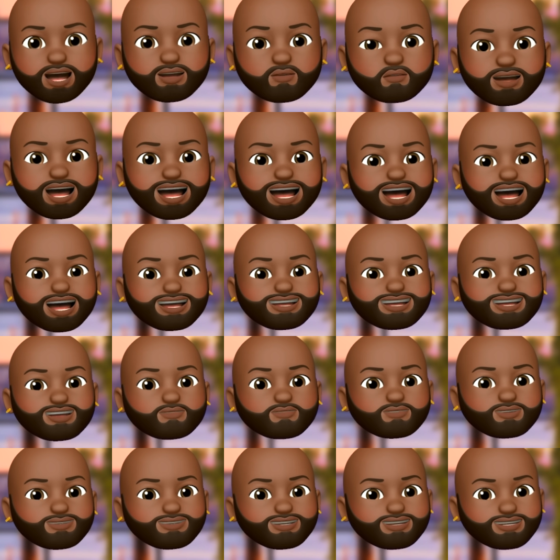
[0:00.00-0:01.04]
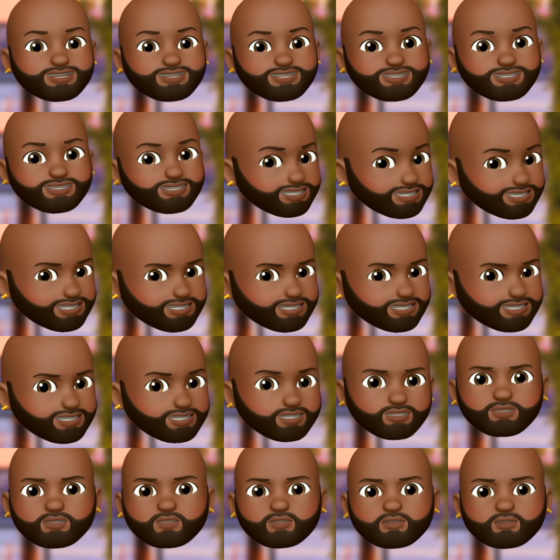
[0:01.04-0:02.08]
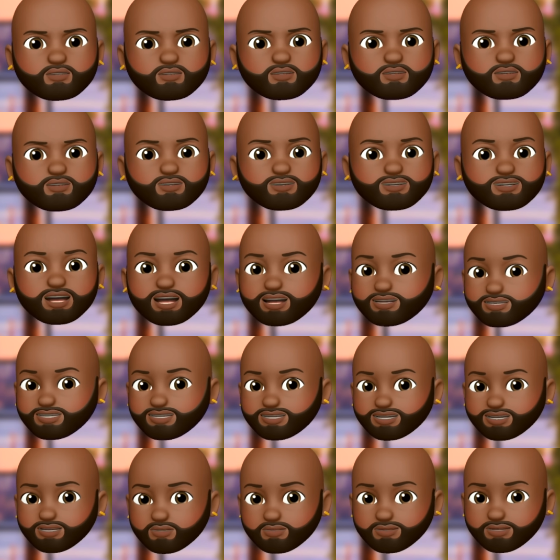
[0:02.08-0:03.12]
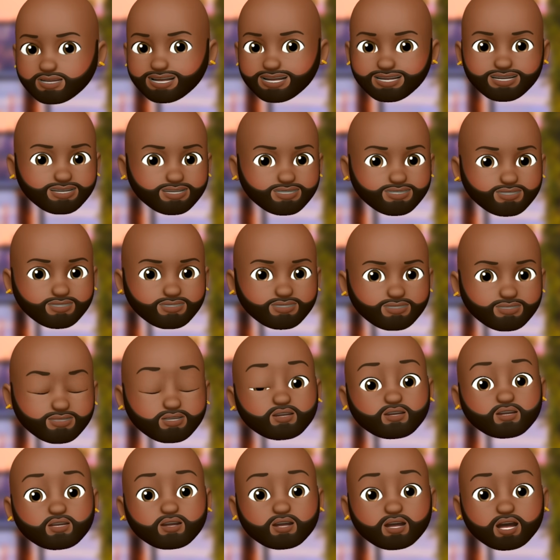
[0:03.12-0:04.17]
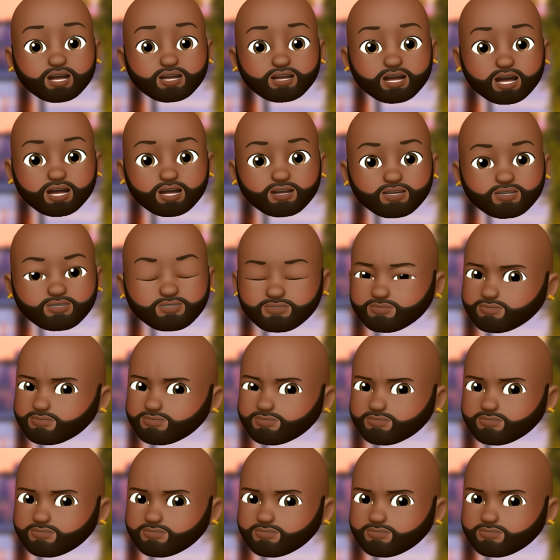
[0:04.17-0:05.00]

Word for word: Why my eye keep doing it? Y'all, they got my eye looking like